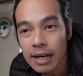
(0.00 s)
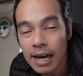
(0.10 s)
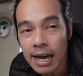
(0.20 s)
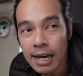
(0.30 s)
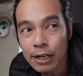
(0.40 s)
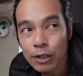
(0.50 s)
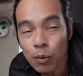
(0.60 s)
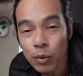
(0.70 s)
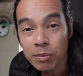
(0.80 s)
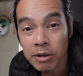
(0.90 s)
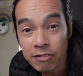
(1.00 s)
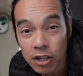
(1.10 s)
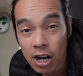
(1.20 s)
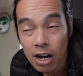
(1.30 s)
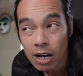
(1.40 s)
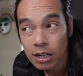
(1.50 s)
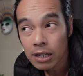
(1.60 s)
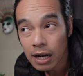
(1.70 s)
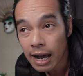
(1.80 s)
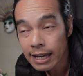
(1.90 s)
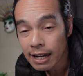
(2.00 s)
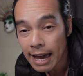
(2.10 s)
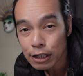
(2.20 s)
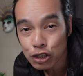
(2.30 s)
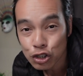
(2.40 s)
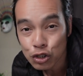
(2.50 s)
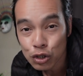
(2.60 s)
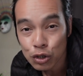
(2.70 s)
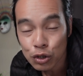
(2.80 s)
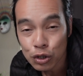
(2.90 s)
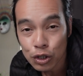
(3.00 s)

And with my vlog, I like to